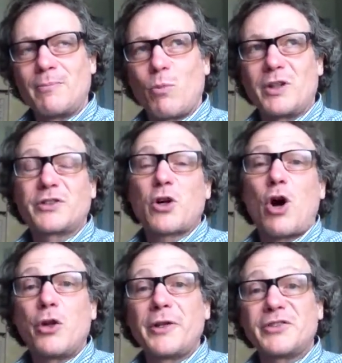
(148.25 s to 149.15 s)
what's
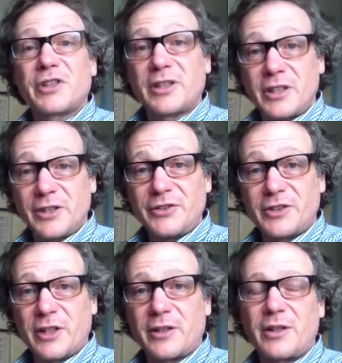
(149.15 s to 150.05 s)
called a
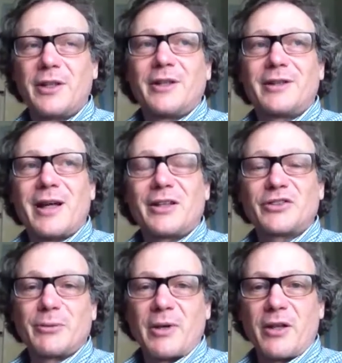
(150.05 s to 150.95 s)
statistic to
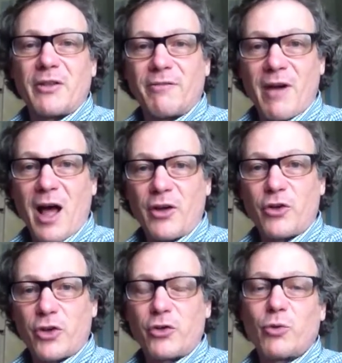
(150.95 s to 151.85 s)
estimate the value,
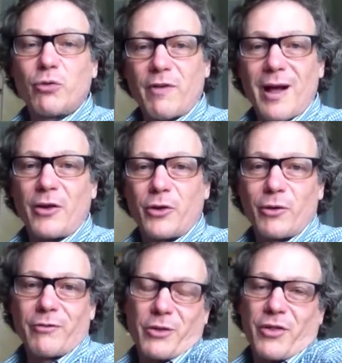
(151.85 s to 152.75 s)
the true value
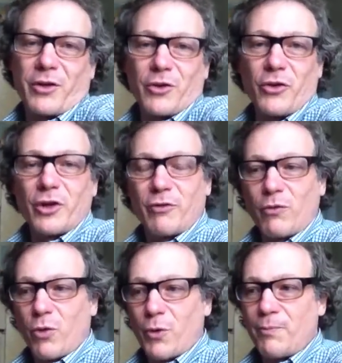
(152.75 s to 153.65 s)
of the thing you're looking
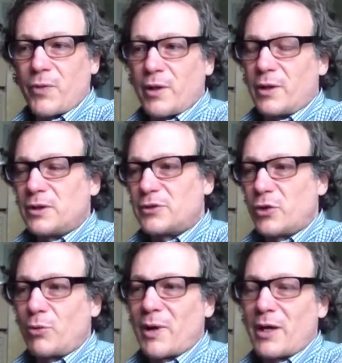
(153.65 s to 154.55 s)
for. So
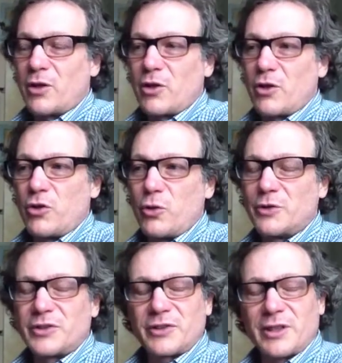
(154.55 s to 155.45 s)
you might
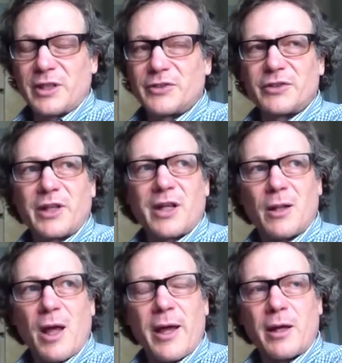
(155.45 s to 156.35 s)
use a statistic
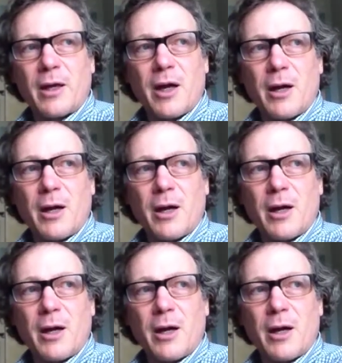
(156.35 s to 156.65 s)
like